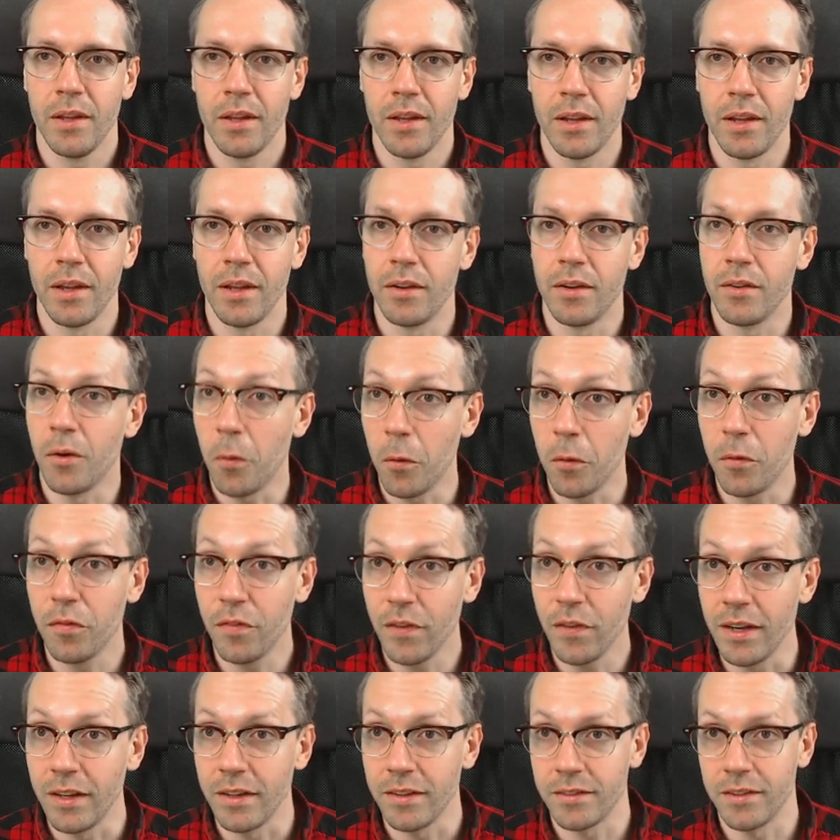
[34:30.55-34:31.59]
And all
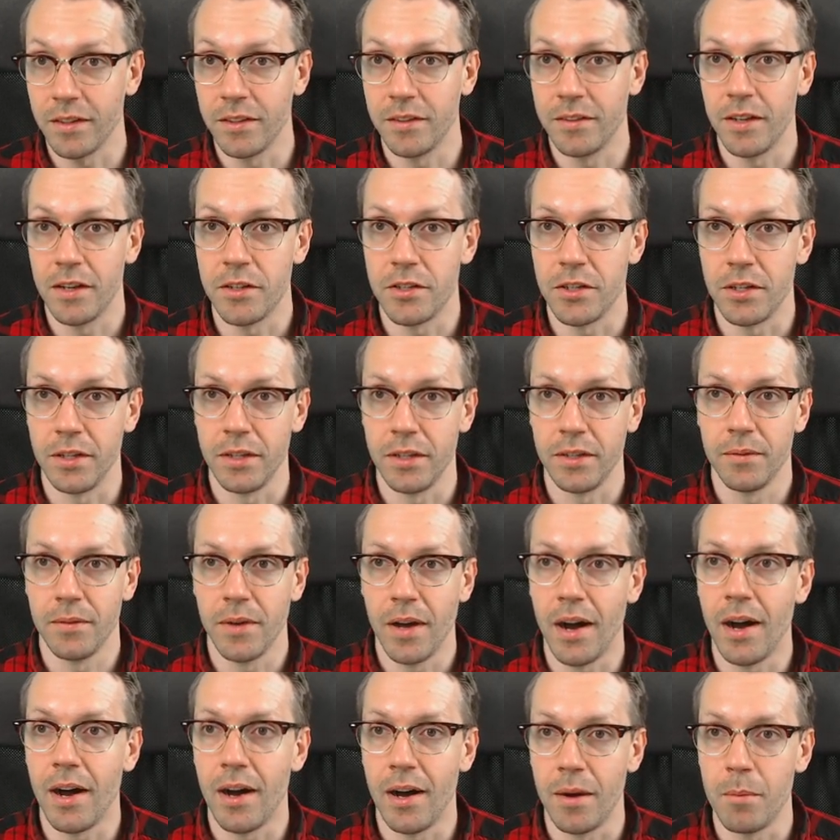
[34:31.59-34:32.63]
feelings essentially
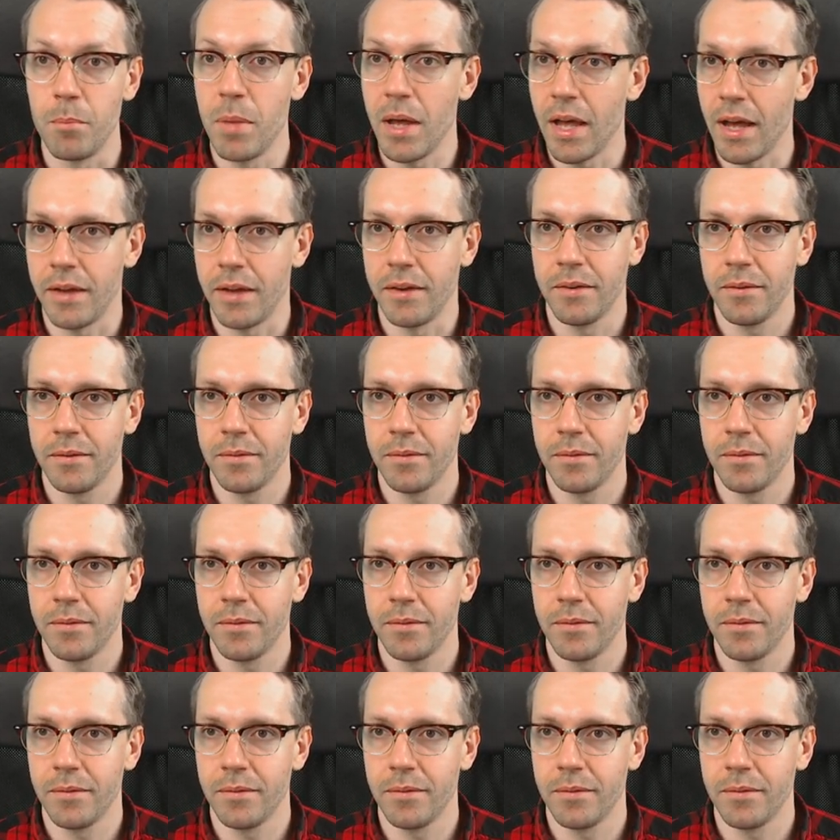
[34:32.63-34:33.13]
are bad.